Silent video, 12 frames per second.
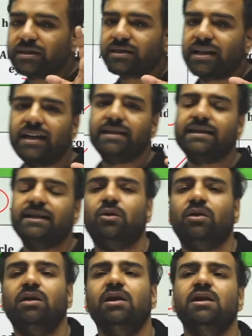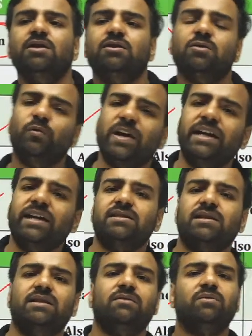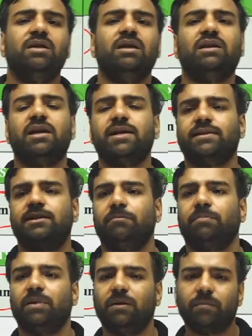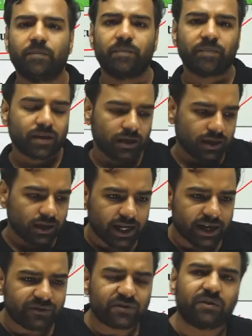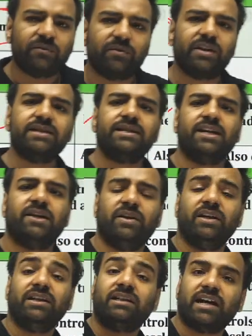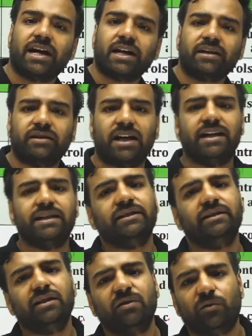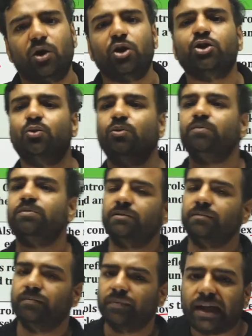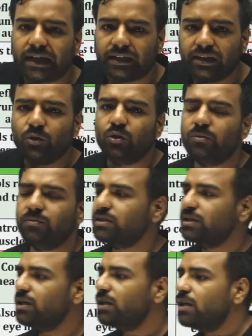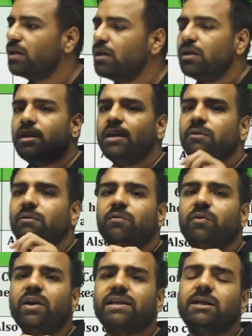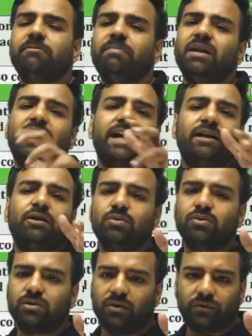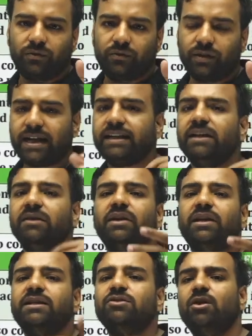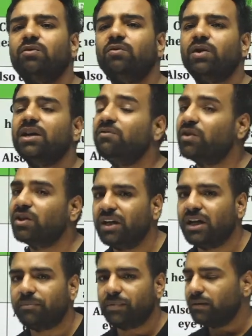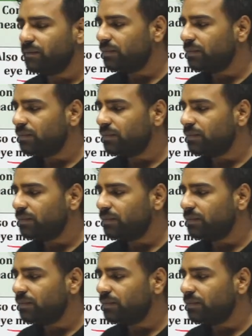size and all. So when it is done, we'll take an example. If someone is having dark tiles in their washrooms at their homes, for example, light goes off and inverter is not working, what will happen?